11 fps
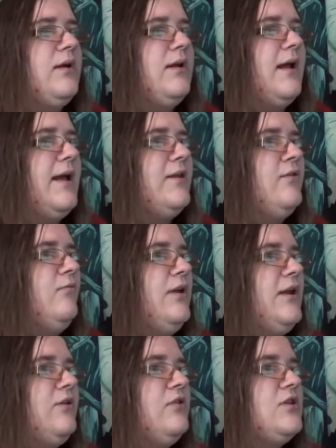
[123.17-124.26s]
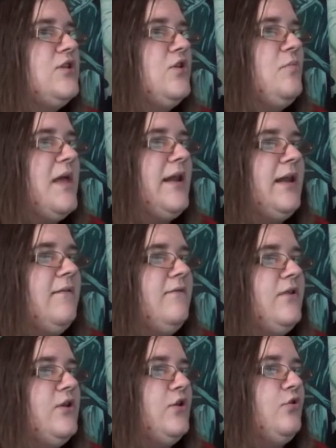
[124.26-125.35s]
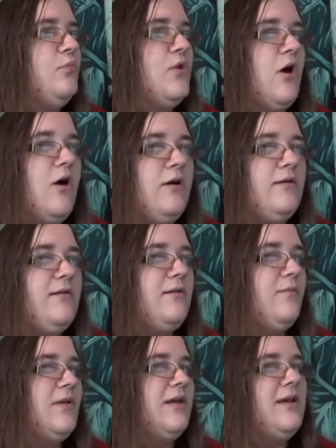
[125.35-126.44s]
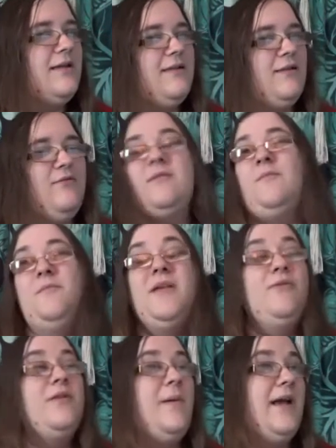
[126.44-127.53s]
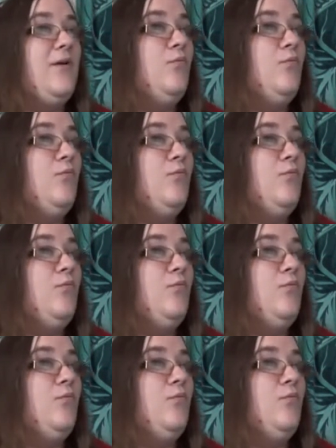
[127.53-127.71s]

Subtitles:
I don't want to use too many of the new blocks because it was back in